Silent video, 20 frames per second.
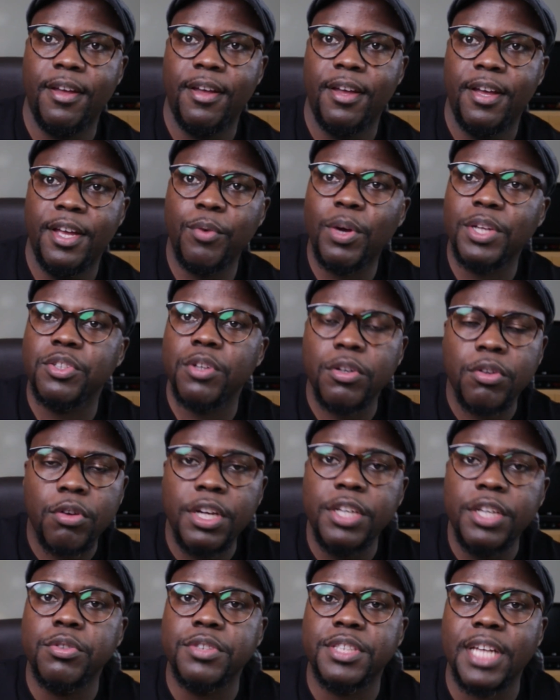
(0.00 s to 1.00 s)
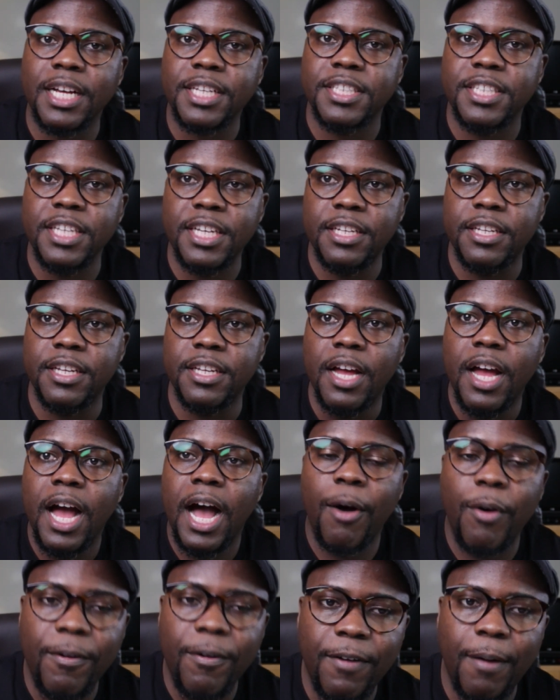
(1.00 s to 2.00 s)
It was not going to succeed.
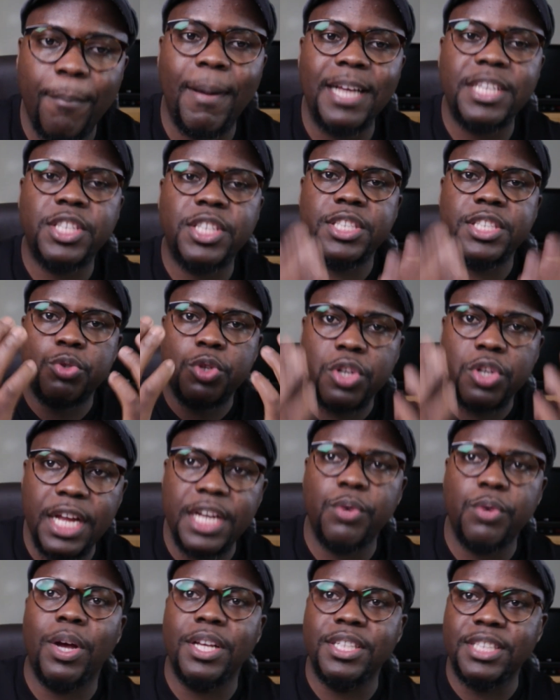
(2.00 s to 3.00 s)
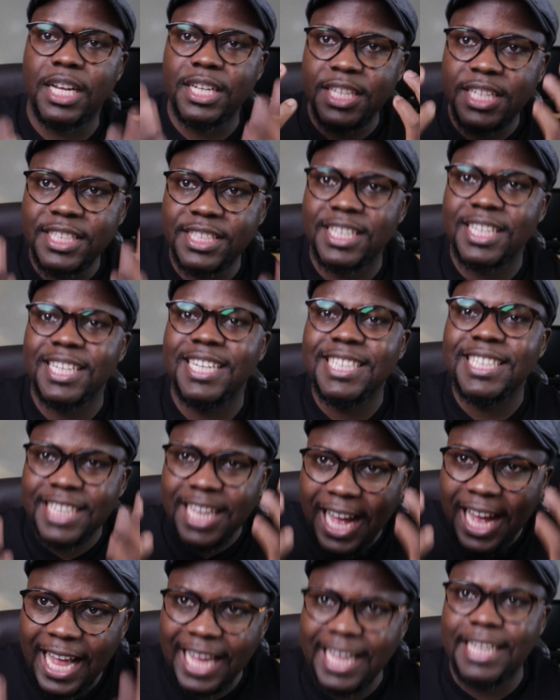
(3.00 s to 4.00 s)
However much trade was at its
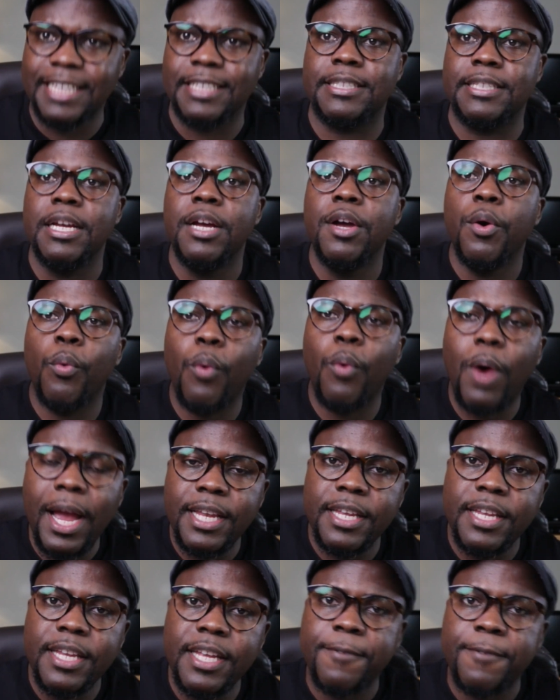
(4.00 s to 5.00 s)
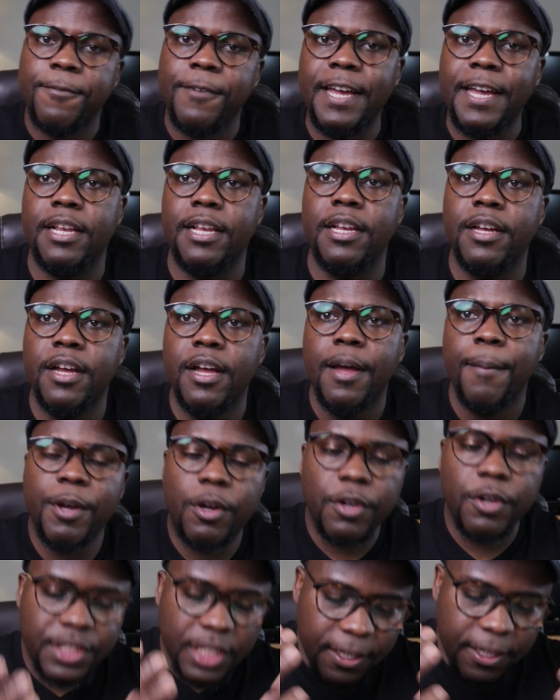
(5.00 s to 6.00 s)
highest. Why did it fail?
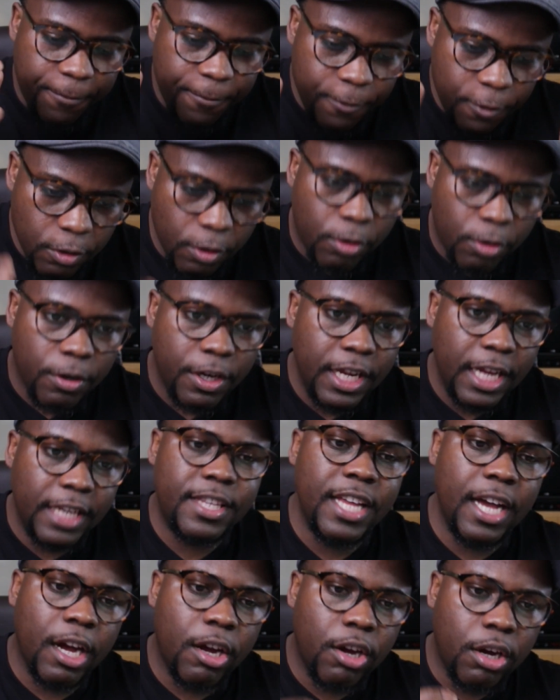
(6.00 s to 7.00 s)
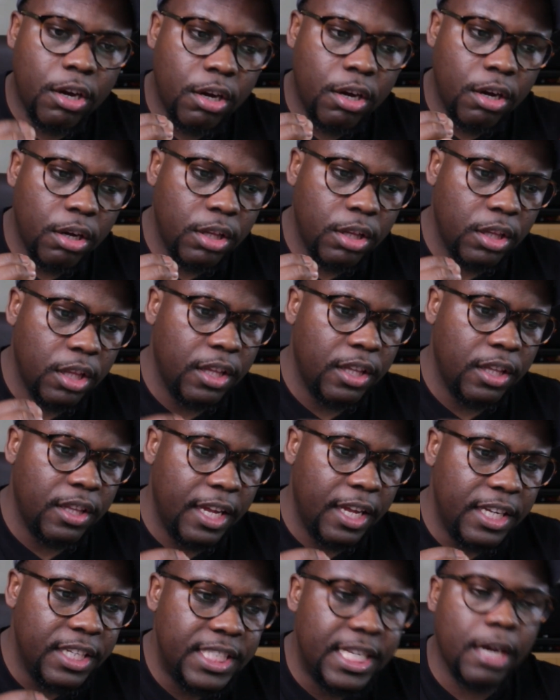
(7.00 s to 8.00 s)
Because if you create the
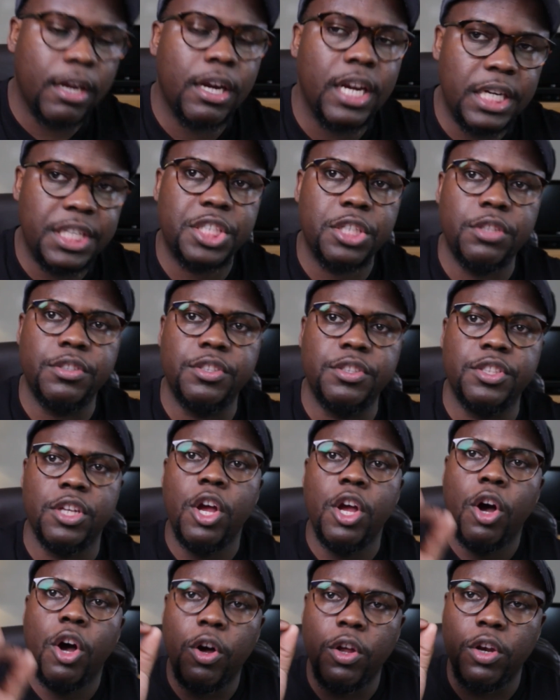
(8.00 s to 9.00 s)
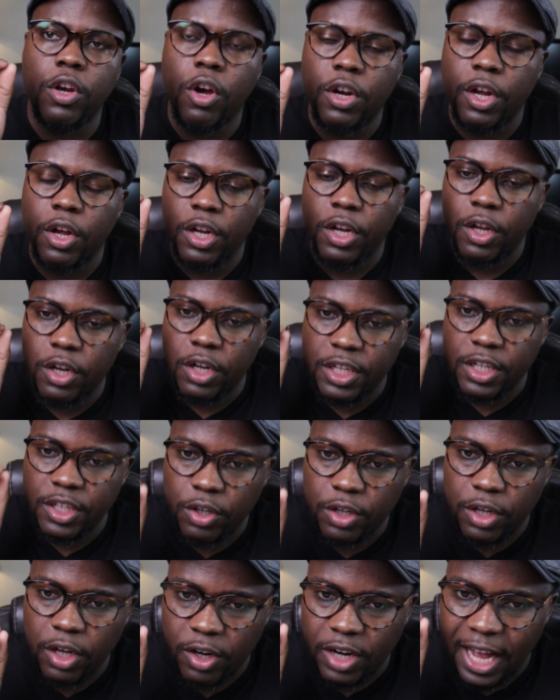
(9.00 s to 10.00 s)
integrations on
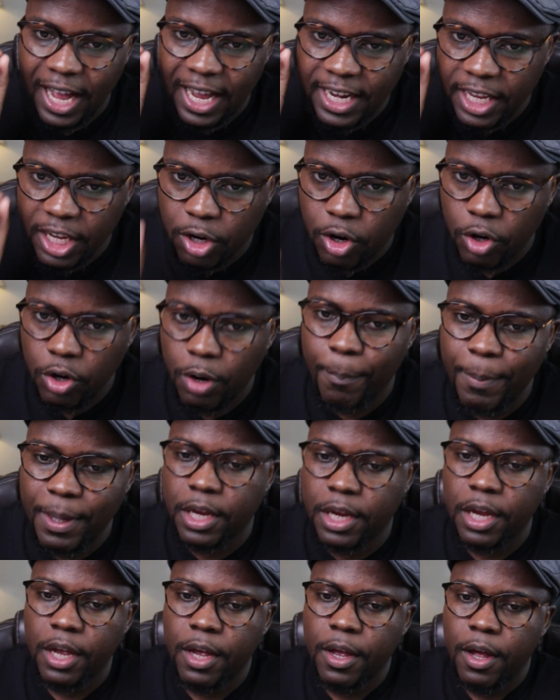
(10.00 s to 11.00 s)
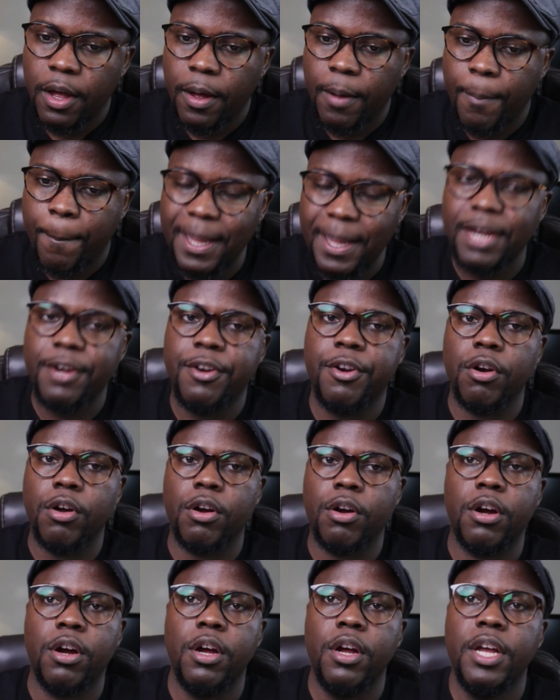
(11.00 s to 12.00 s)
an economic
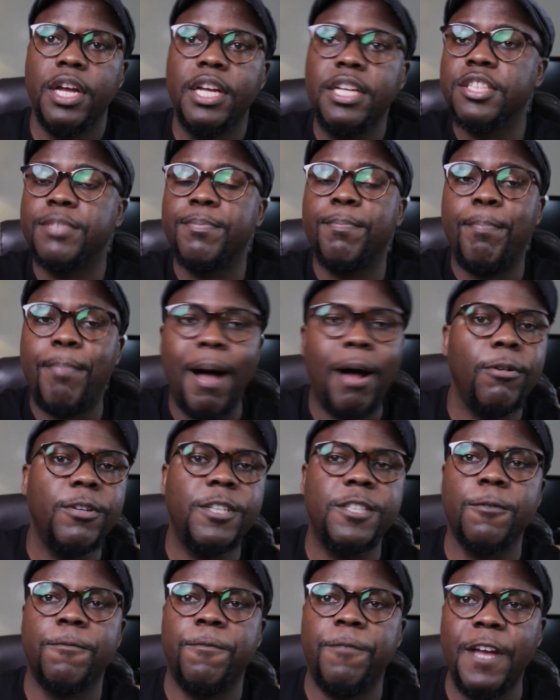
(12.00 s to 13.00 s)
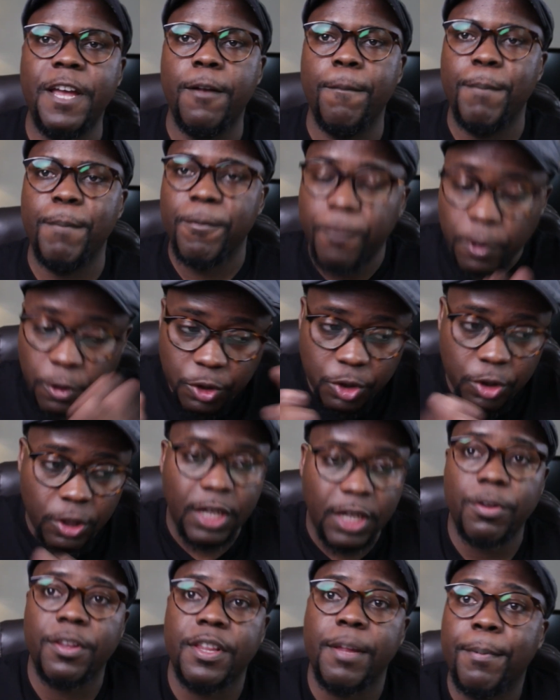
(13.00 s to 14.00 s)
bedrock, it is bound to fail before you sort
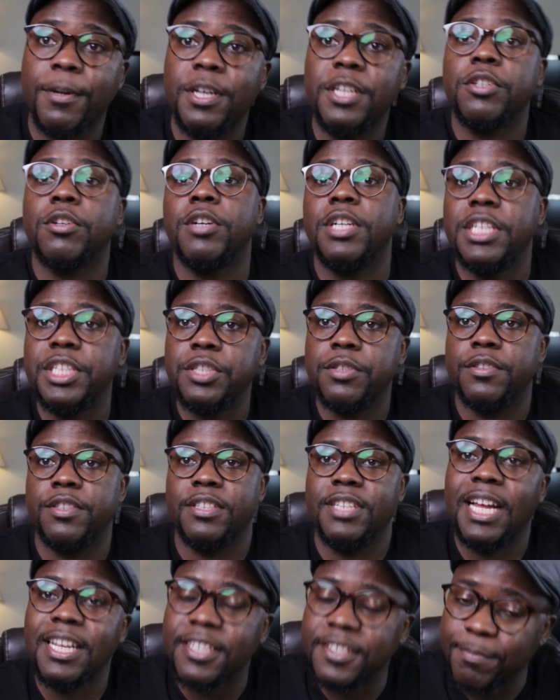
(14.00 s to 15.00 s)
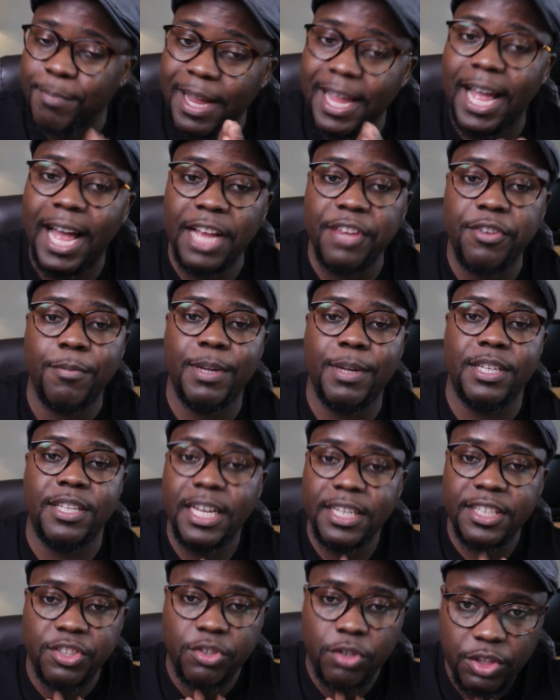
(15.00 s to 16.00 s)
out the political issues. That is my argument. That
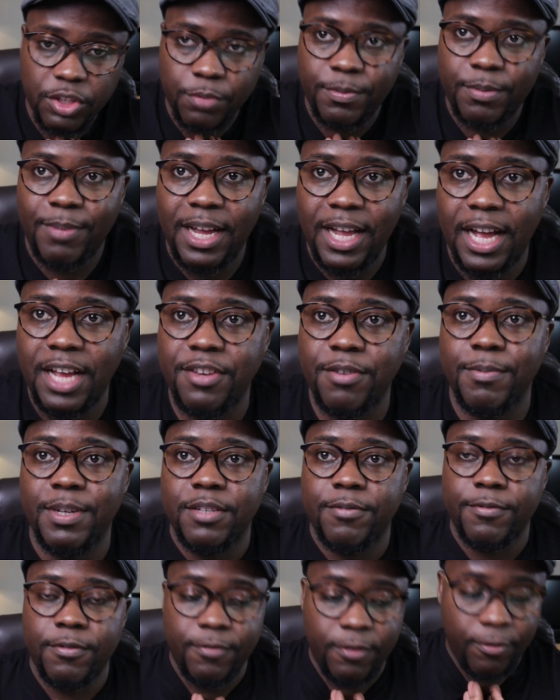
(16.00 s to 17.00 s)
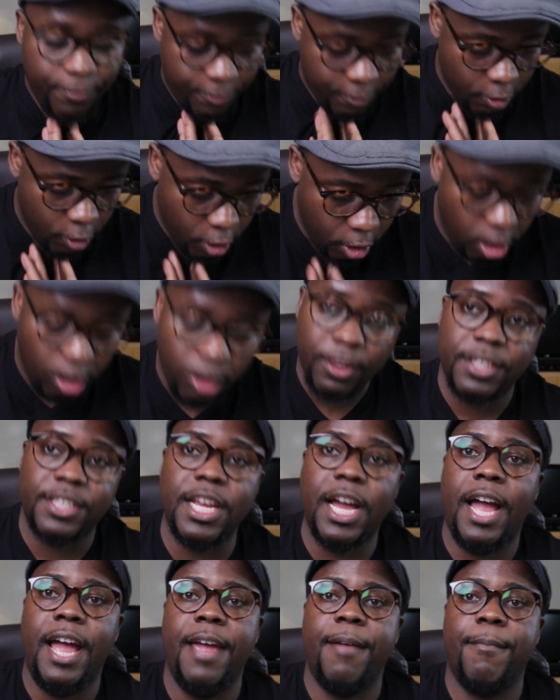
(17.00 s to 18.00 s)
is going to be my argument for all the
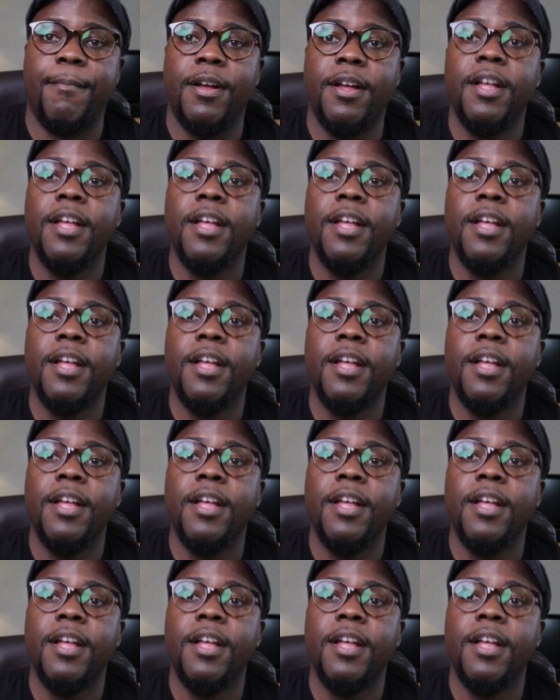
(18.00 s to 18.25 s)
time.